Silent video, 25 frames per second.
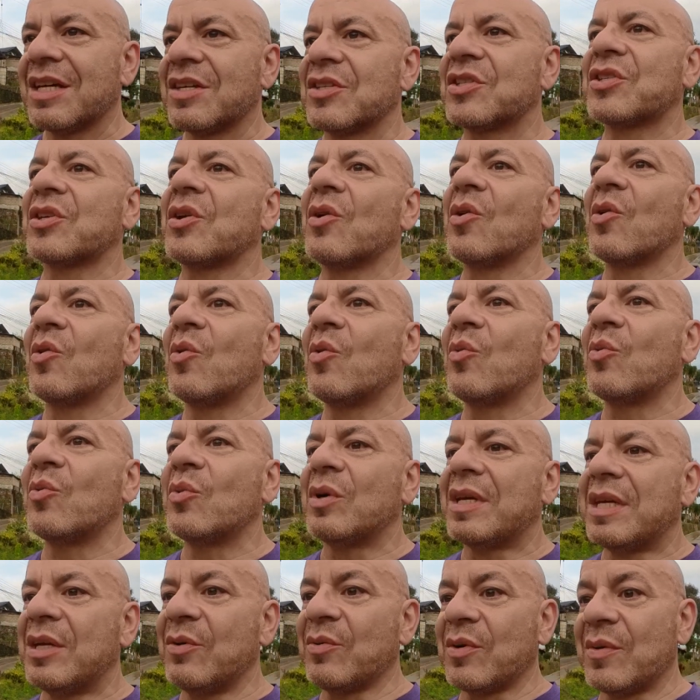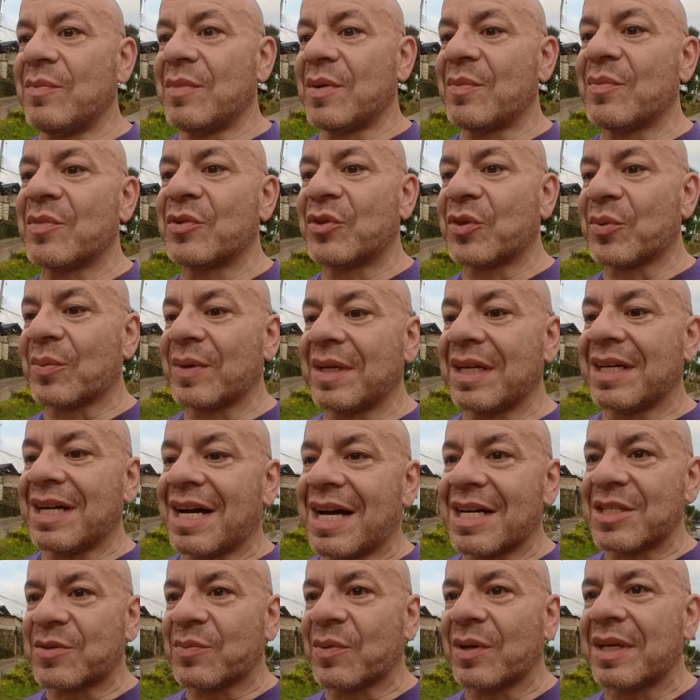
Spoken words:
So he remembered 3 guys.